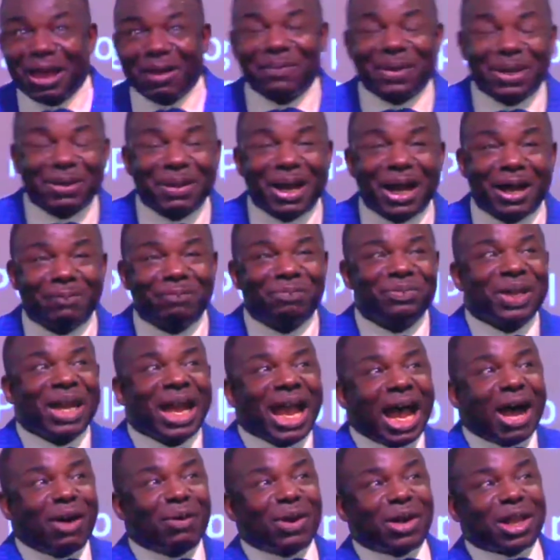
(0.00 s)
up
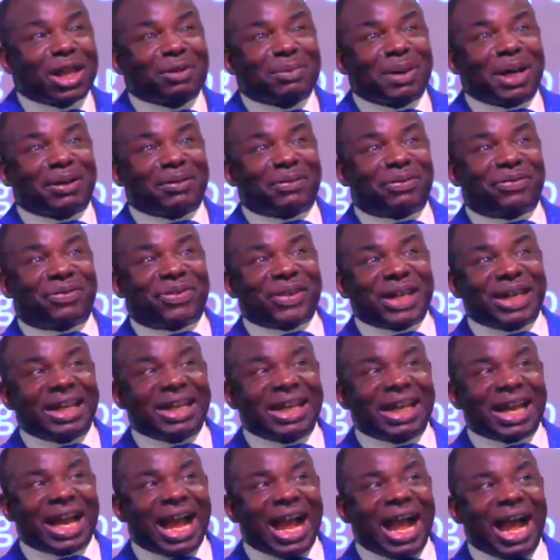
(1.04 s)
about
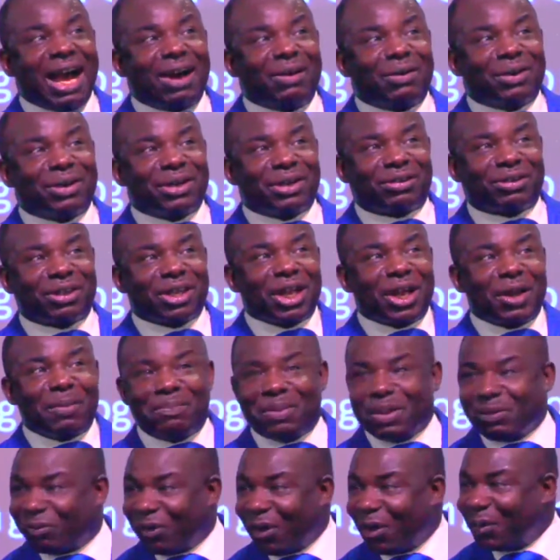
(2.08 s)
3 hours
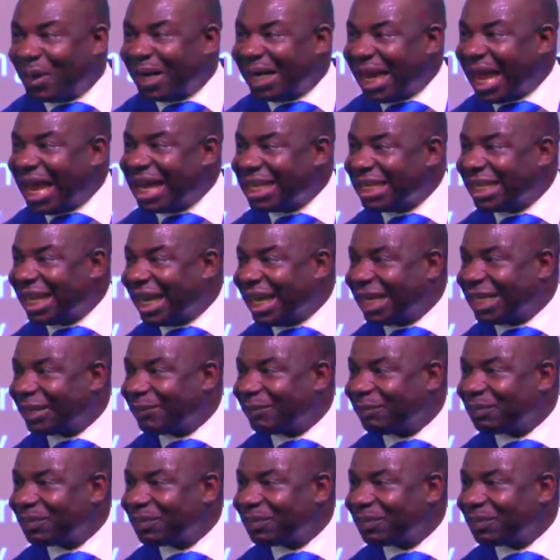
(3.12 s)
before we landed.